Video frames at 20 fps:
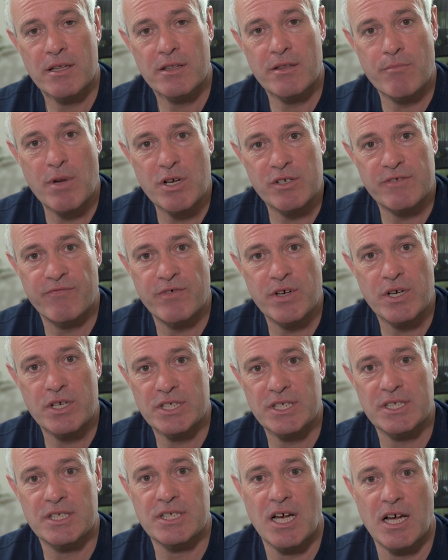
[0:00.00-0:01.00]
the most
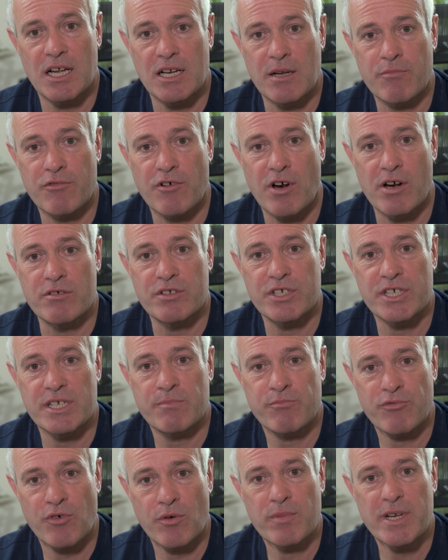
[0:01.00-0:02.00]
versatile approach is
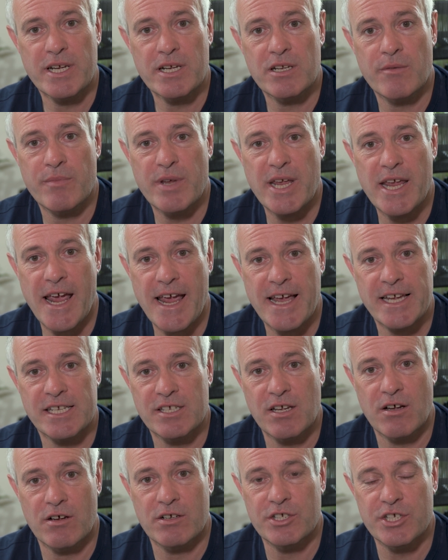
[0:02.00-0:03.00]
probably going to be
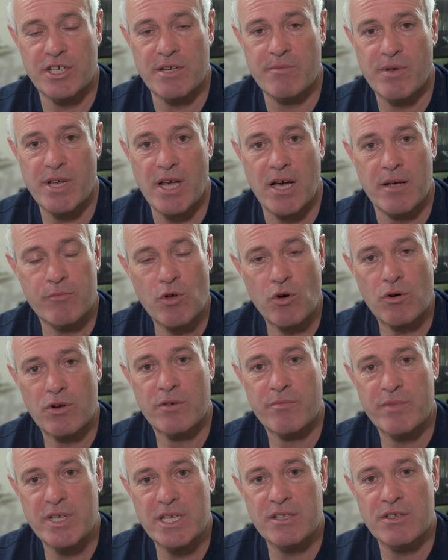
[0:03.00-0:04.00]
sRGB. I'm not going
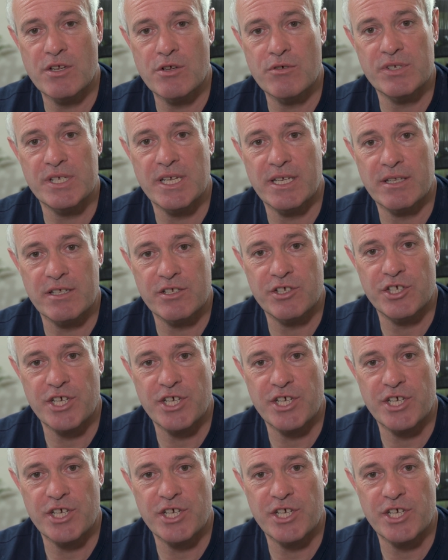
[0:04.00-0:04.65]
to be using the